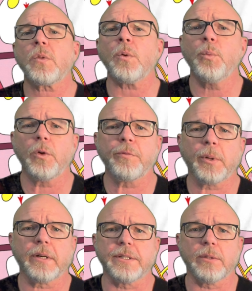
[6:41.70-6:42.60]

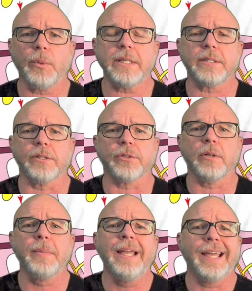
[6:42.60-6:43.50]
Wolff-Parkinson-White
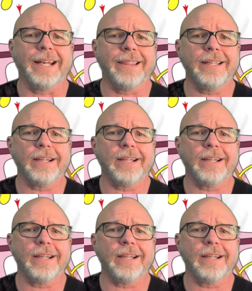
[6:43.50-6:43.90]
syndrome, and I think